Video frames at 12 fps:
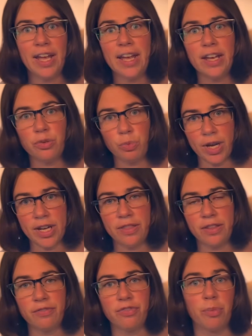and rank
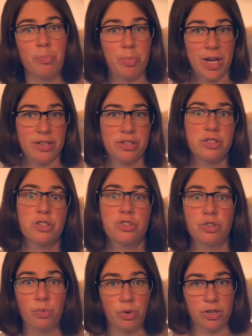them from best
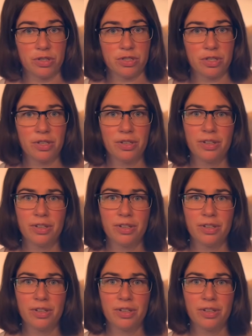to worst.